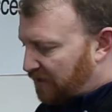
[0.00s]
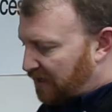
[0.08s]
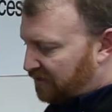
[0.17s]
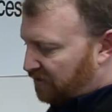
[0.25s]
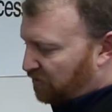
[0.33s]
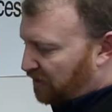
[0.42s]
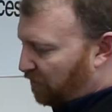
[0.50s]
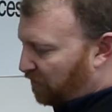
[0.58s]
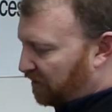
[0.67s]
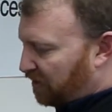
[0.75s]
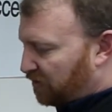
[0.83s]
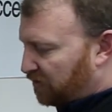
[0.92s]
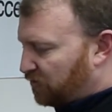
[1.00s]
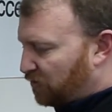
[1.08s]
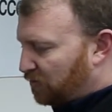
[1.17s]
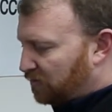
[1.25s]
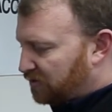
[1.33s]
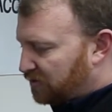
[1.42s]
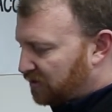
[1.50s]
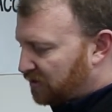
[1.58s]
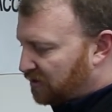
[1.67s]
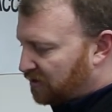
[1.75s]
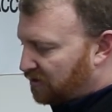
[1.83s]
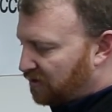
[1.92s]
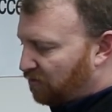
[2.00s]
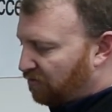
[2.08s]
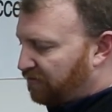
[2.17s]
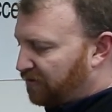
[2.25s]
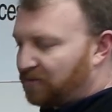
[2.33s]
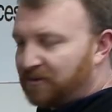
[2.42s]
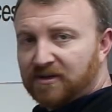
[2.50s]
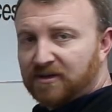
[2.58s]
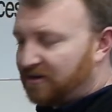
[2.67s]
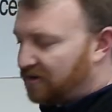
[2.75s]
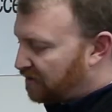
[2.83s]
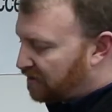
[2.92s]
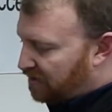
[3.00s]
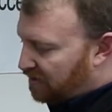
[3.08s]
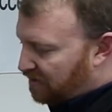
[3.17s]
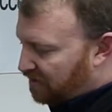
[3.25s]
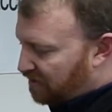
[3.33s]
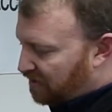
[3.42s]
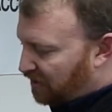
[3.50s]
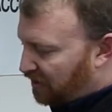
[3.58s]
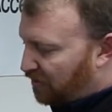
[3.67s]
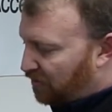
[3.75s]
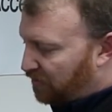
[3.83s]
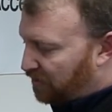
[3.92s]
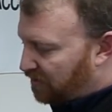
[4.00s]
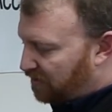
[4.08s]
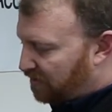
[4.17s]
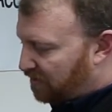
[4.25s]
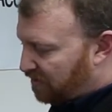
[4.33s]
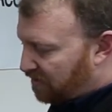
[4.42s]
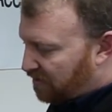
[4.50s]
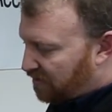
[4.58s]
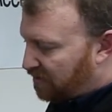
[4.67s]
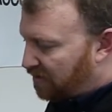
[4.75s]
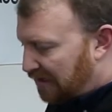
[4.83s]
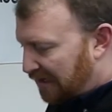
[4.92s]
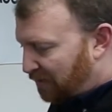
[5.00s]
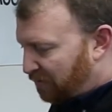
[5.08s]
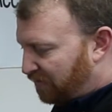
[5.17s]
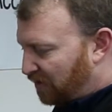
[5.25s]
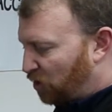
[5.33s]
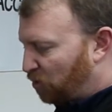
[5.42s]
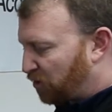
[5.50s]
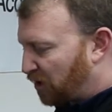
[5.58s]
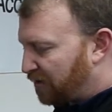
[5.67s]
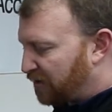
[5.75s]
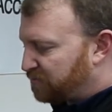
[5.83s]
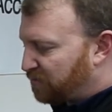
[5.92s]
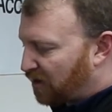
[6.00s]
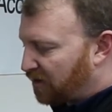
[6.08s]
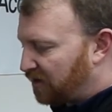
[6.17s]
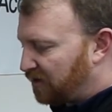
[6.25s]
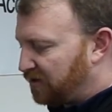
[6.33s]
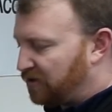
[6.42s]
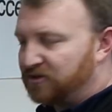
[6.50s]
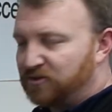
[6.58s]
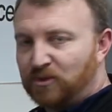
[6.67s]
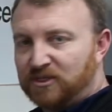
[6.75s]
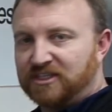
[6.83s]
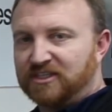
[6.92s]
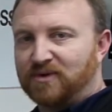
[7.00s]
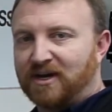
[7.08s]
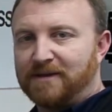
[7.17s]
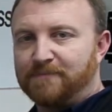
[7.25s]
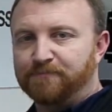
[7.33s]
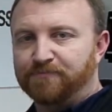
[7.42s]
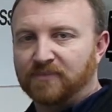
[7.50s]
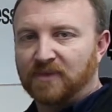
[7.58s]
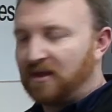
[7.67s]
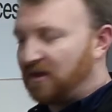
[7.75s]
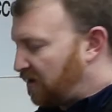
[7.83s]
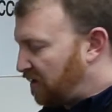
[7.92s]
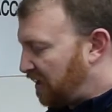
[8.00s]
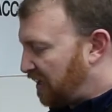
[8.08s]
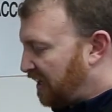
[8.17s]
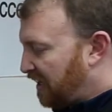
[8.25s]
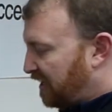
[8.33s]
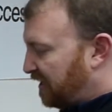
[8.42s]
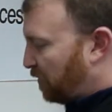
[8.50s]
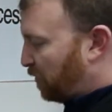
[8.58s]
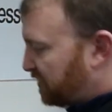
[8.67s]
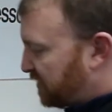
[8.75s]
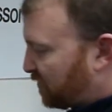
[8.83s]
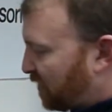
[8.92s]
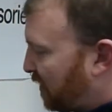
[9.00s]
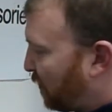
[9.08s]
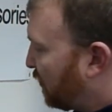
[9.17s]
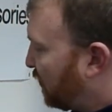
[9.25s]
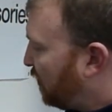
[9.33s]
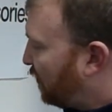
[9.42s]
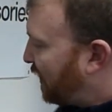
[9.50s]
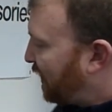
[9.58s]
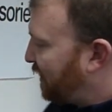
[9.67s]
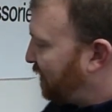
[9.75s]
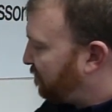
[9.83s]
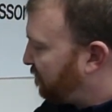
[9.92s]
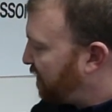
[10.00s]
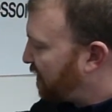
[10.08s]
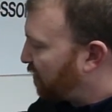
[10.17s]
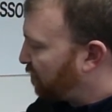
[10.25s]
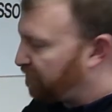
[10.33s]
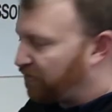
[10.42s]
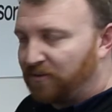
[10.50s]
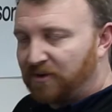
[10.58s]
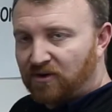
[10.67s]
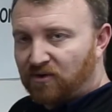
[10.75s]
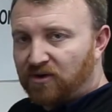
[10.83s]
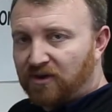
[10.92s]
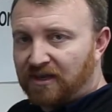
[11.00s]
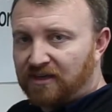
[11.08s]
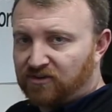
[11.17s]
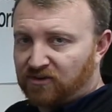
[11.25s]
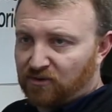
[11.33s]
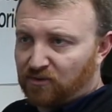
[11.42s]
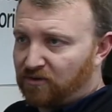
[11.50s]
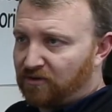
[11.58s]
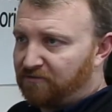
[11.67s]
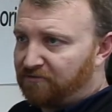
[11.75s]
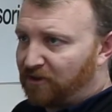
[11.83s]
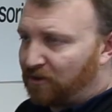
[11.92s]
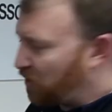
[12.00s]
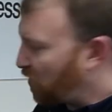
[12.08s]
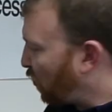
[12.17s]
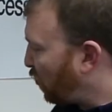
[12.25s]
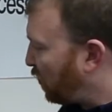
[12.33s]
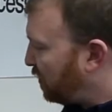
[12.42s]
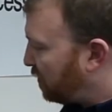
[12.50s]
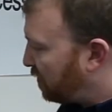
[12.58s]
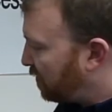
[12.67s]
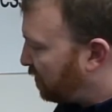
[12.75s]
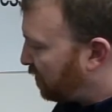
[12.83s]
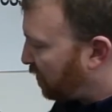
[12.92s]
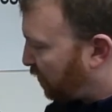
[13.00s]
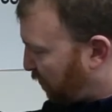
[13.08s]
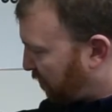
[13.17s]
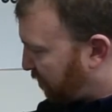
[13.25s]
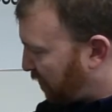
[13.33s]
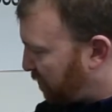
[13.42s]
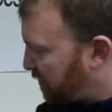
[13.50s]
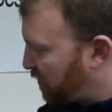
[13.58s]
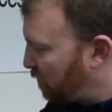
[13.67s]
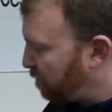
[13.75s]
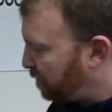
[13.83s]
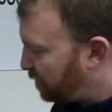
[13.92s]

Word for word: And to do that, we're going to go to Tools, Filament, Load. And we've got a little progress bar that'll know us once it's ready. And then once it's ready, we're going to go ahead and feed our filament into the filament hole through the filament tube.